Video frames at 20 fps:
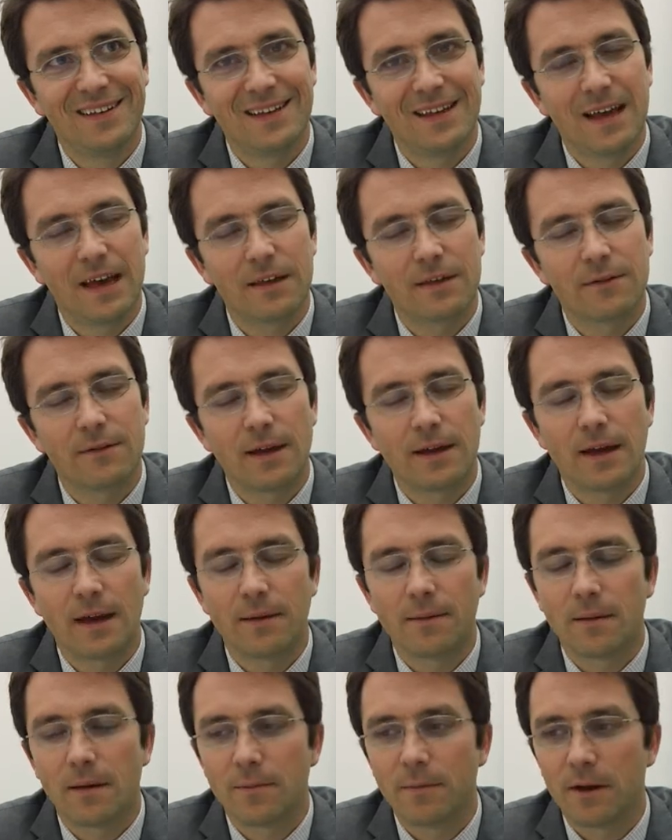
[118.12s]
Yeah, so
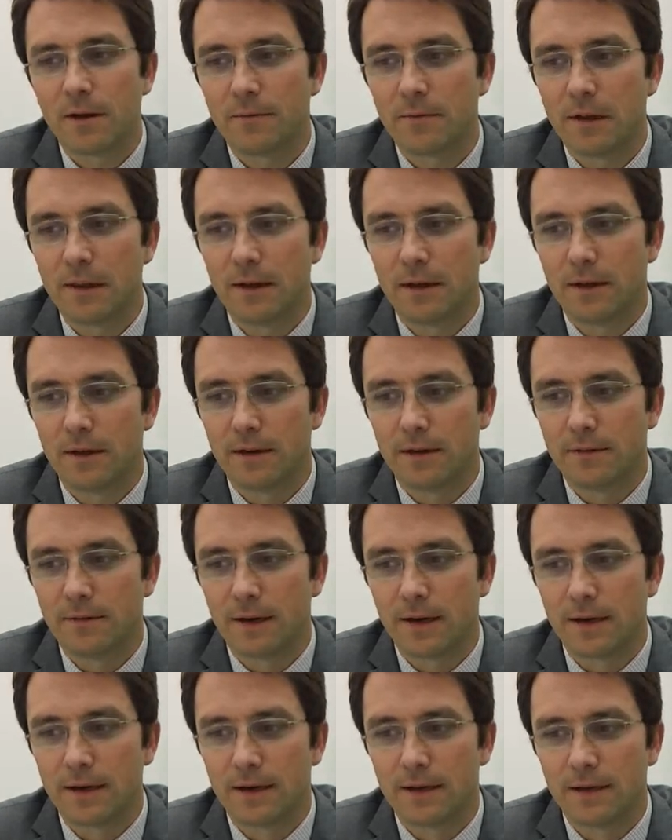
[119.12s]
I'm not really going
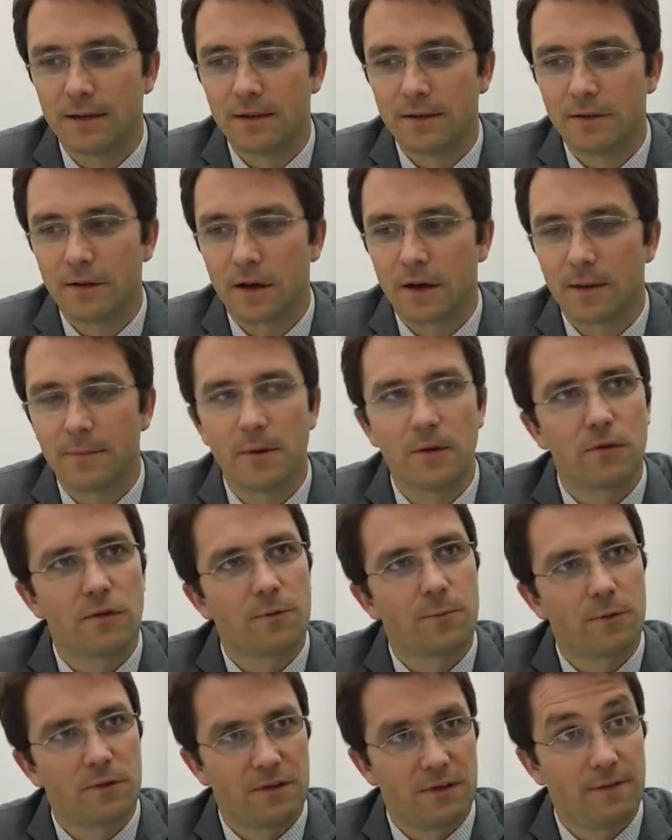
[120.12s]
to talk about
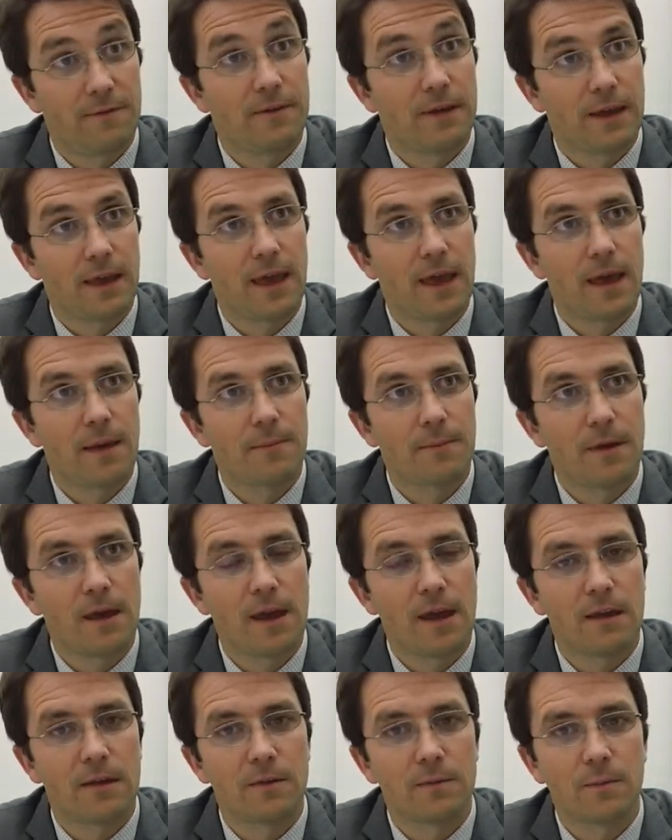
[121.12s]
specific
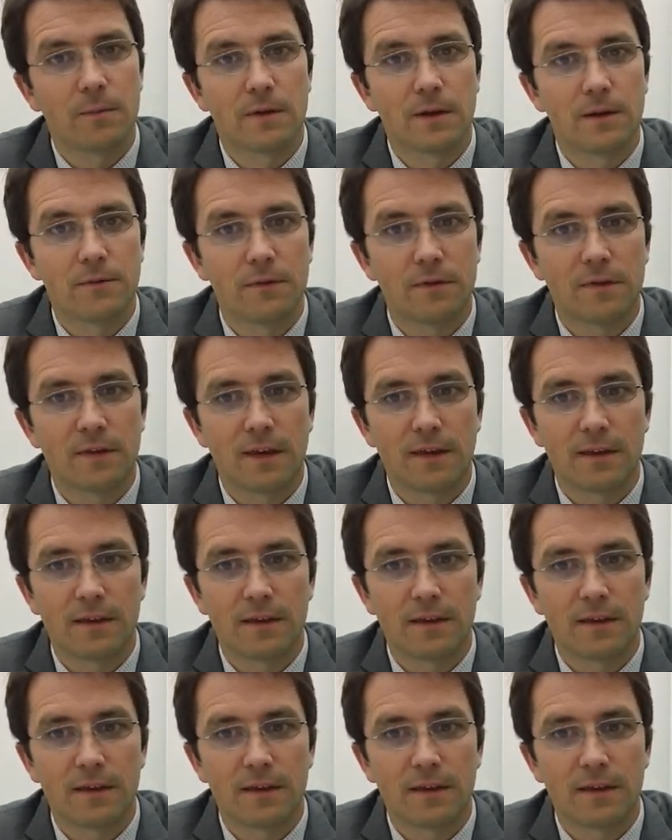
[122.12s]
campaigns, but I would say